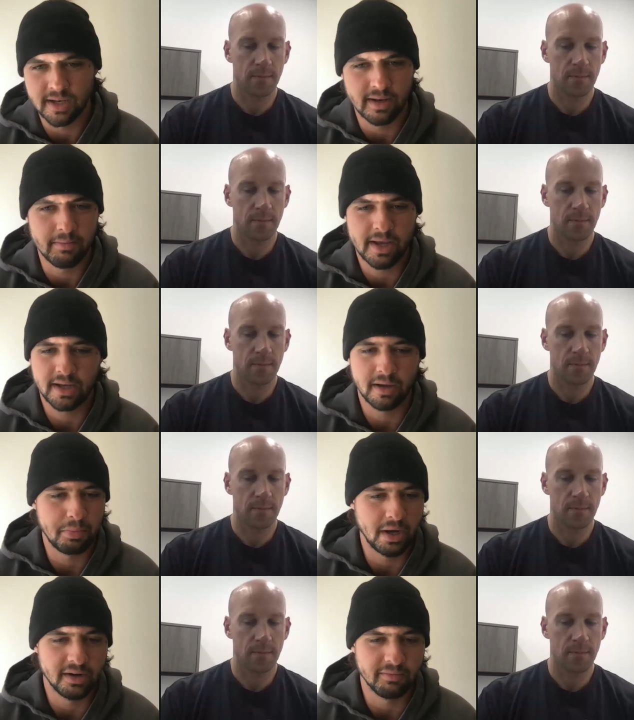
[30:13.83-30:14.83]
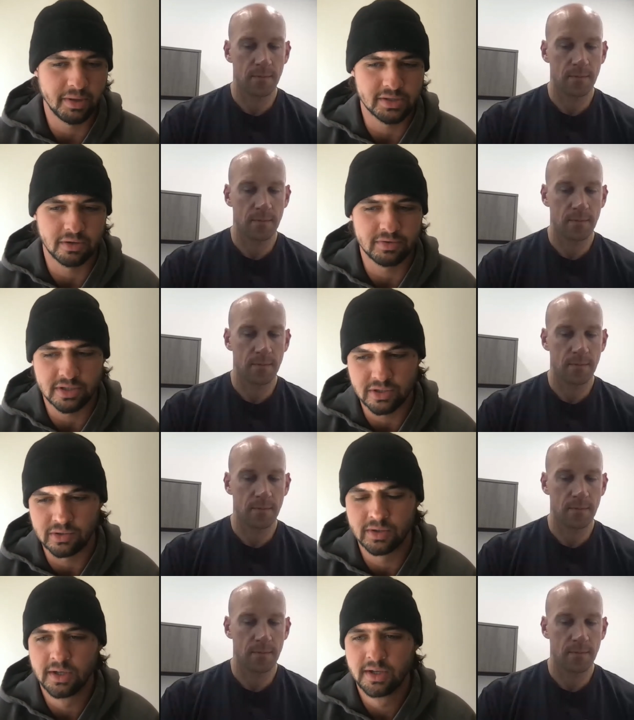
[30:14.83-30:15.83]
Speaker 1: and, and make a competitive pitch
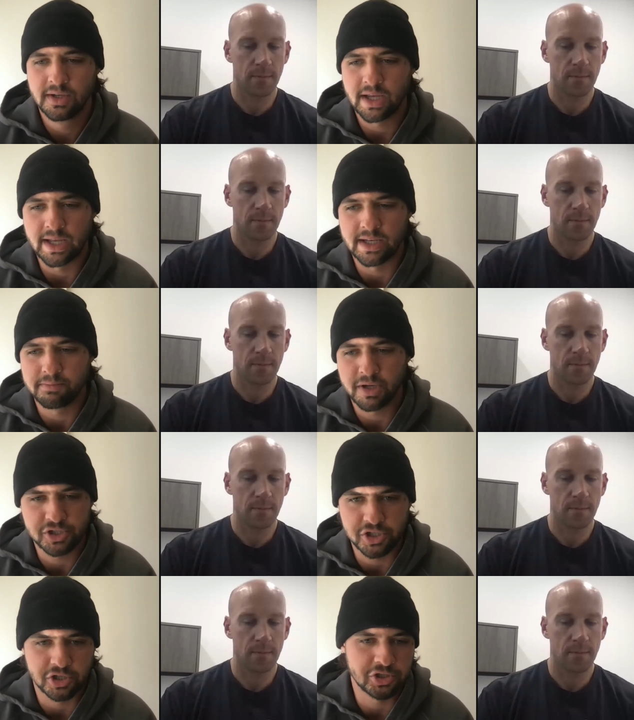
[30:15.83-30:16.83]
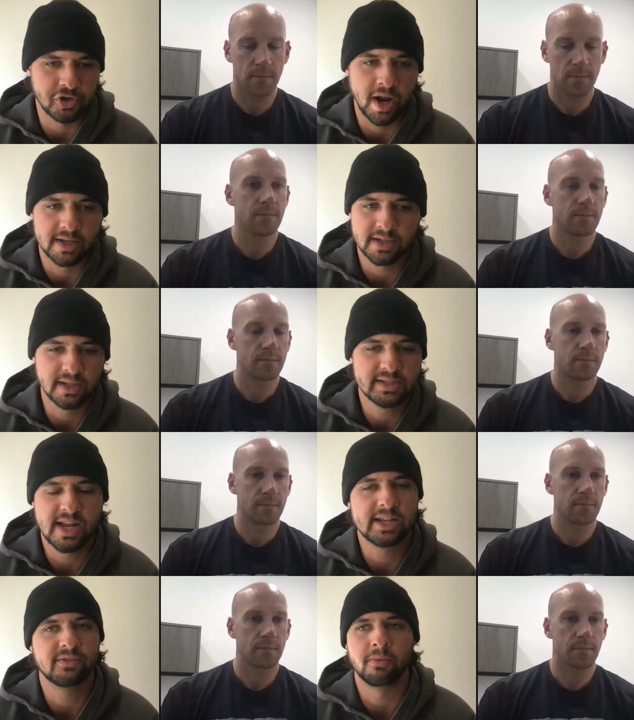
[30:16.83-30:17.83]
0-2 and pitch to your strengths. At least
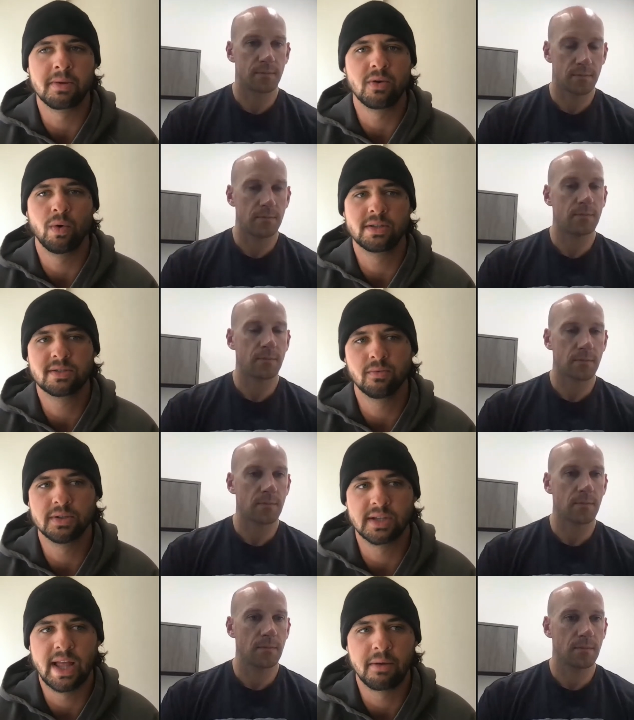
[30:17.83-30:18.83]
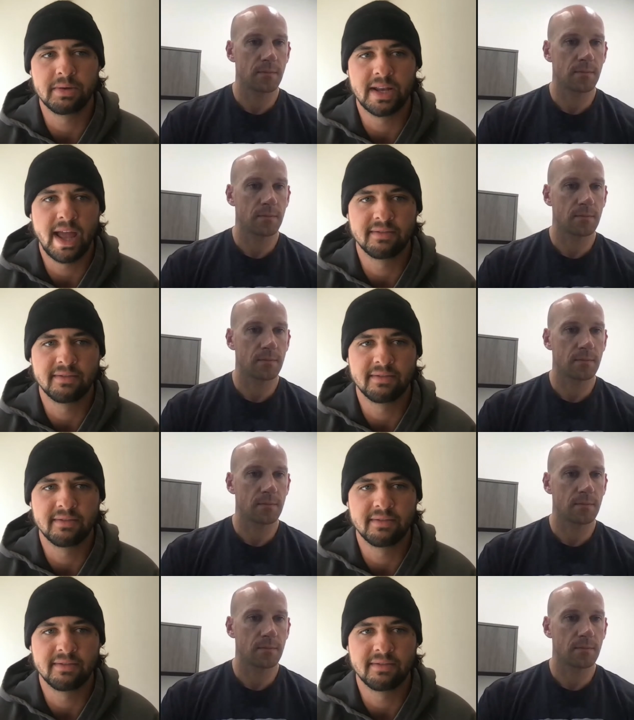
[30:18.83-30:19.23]
that's for me what's what's allowed me to